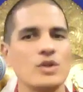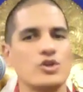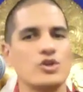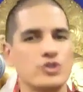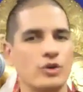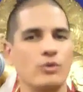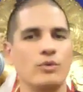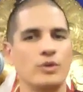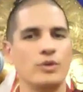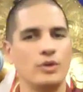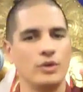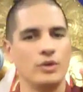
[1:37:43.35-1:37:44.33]
So
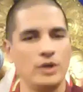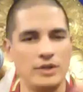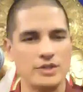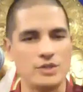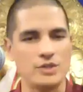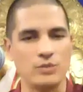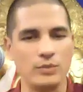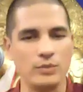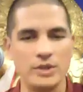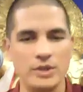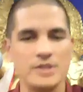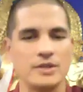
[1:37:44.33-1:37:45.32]
this is one
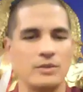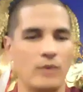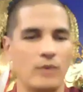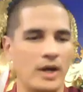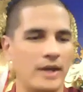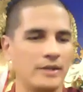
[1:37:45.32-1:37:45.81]
reason why,